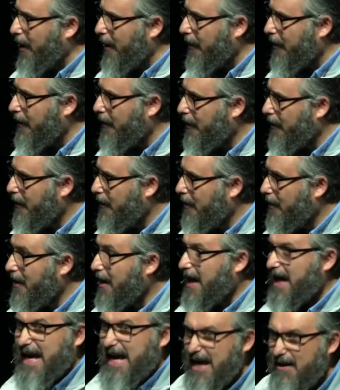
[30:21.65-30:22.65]
get to go in.
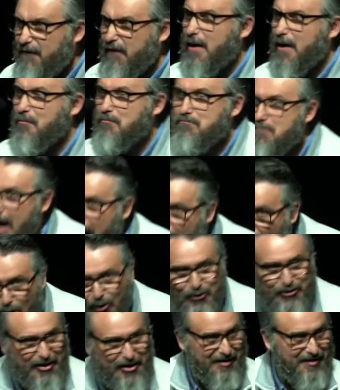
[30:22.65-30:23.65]

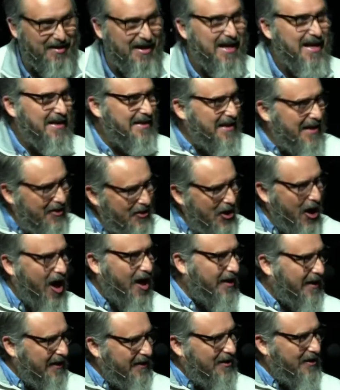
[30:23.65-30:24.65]
Even Moses
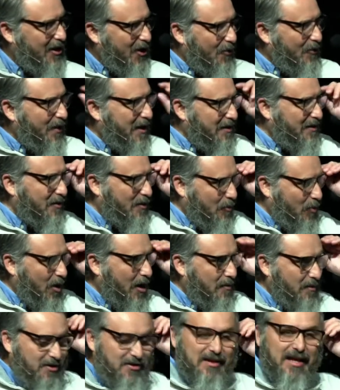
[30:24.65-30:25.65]
did not get to go
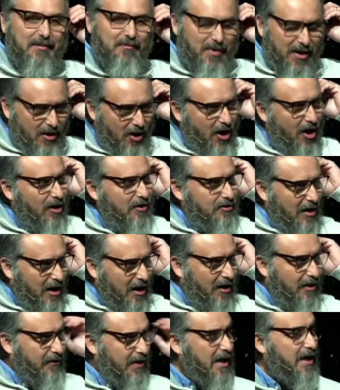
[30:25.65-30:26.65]
into the promised land
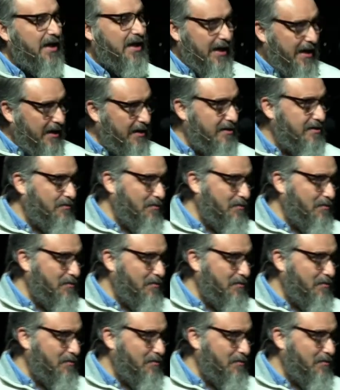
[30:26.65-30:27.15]
because of